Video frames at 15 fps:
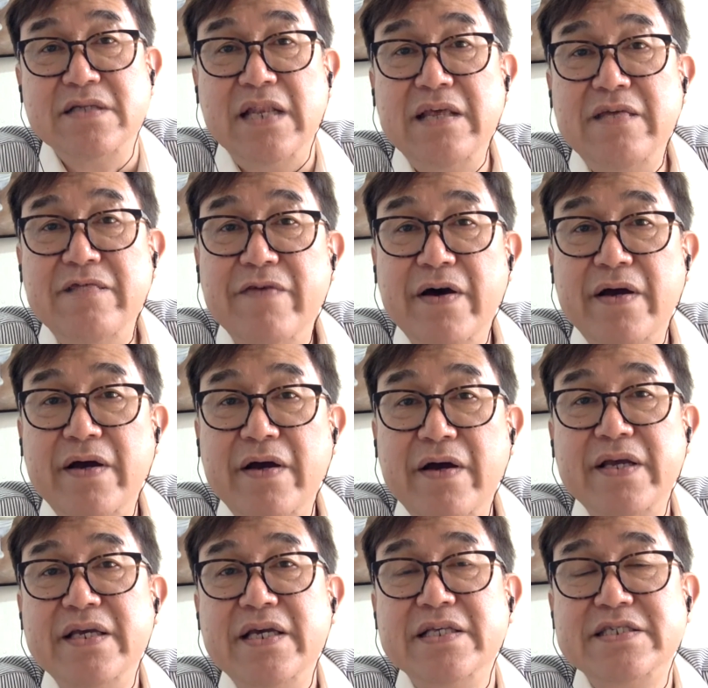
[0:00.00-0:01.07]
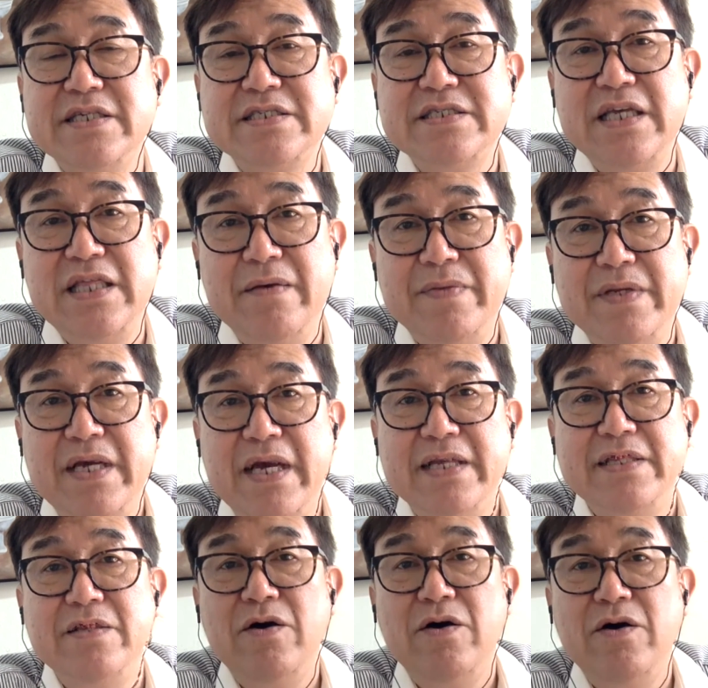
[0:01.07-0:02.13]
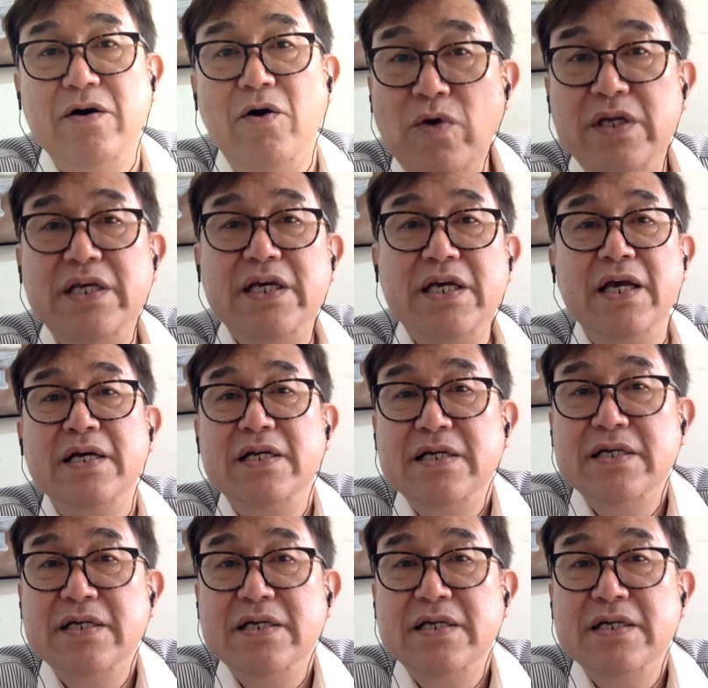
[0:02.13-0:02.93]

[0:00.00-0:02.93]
delivering it sustainably, and only